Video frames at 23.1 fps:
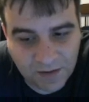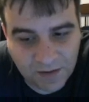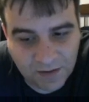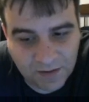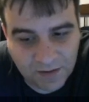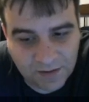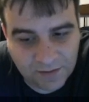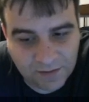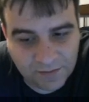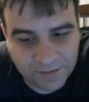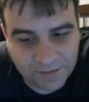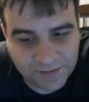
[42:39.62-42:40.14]

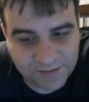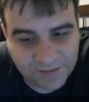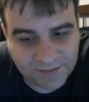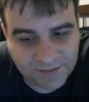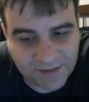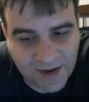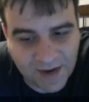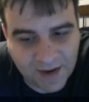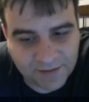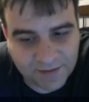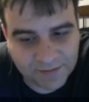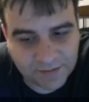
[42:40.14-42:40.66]
And her
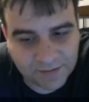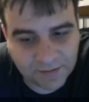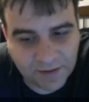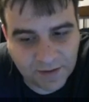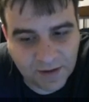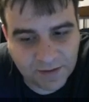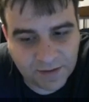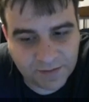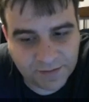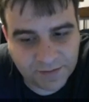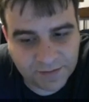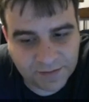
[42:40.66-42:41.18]
stats are
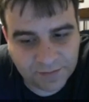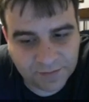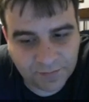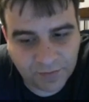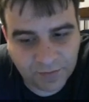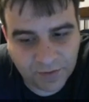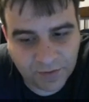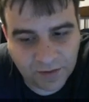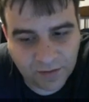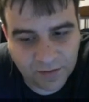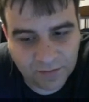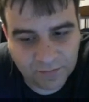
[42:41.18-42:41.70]
kind of
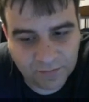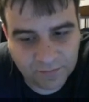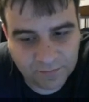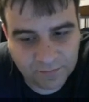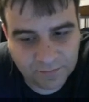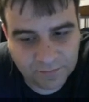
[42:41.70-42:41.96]
disappointing.